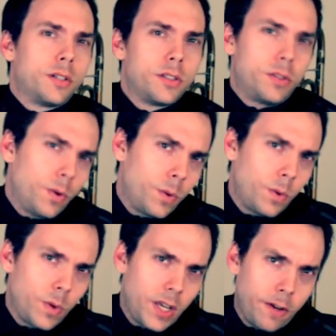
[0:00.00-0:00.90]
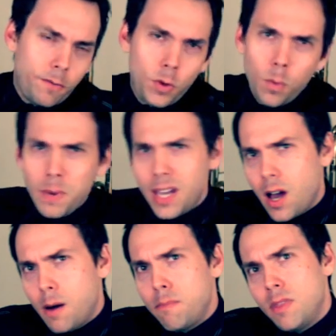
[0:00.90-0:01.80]
So if you
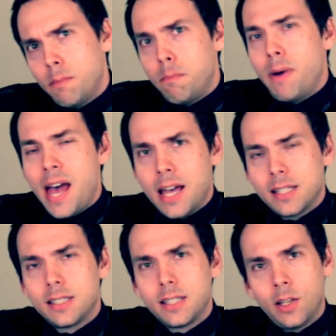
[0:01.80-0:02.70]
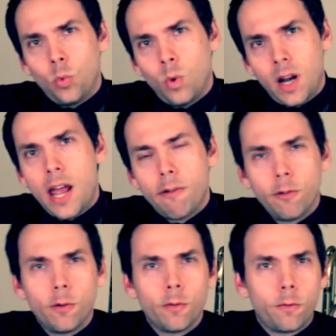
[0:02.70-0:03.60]
become the best at
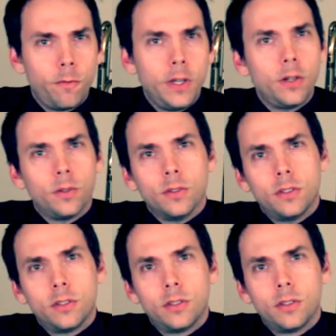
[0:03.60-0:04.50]
whatever field